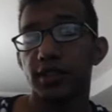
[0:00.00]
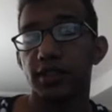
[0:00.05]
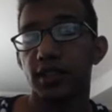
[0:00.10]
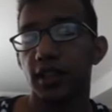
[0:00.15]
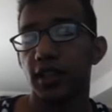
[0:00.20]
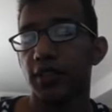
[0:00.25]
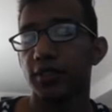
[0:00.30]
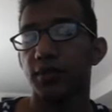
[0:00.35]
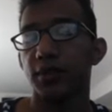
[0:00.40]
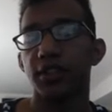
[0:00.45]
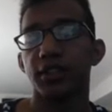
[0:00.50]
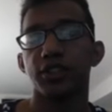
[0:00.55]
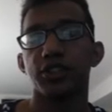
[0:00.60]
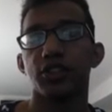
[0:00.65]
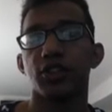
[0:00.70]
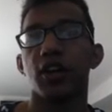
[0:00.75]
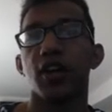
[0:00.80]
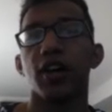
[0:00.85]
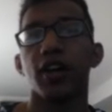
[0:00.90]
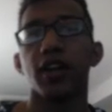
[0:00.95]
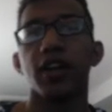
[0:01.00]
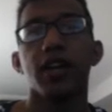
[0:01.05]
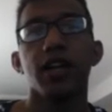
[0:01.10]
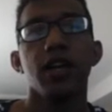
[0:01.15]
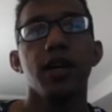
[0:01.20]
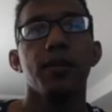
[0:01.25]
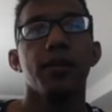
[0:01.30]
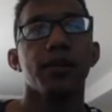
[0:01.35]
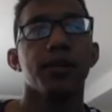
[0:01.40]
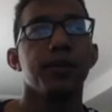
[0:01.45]
really strong,
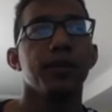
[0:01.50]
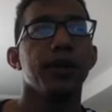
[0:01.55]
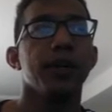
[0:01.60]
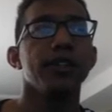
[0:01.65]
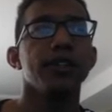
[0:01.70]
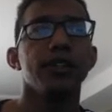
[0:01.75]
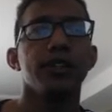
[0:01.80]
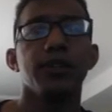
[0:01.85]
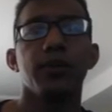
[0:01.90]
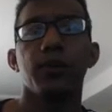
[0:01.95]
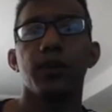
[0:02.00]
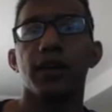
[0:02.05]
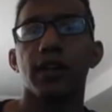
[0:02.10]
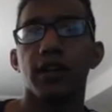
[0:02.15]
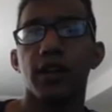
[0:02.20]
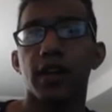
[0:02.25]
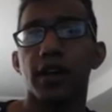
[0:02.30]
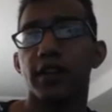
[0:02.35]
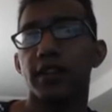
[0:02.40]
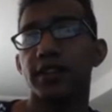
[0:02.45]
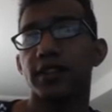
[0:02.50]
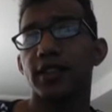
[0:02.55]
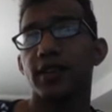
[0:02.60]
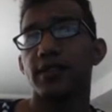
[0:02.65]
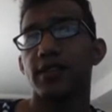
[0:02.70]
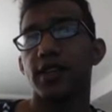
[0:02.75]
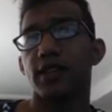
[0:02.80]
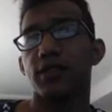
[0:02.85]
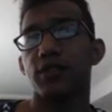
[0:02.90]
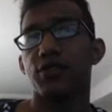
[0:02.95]
but then we also didn't want to lock ourselves
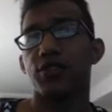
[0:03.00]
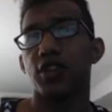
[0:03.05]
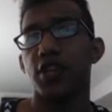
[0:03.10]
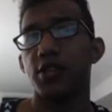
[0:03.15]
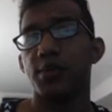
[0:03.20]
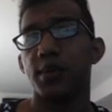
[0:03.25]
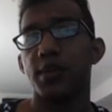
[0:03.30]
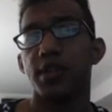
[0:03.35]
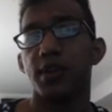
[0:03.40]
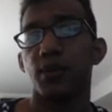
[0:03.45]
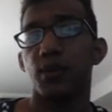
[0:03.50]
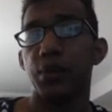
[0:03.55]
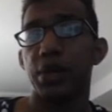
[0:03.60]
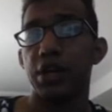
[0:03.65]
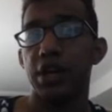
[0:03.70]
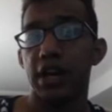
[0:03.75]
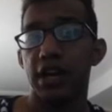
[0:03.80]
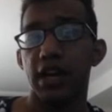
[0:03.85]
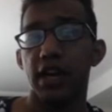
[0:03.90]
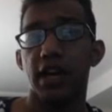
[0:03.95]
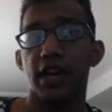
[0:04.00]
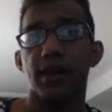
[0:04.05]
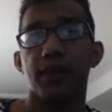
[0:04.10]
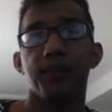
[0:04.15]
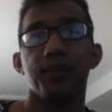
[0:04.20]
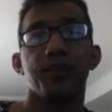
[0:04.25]
out of Judgment if we needed it.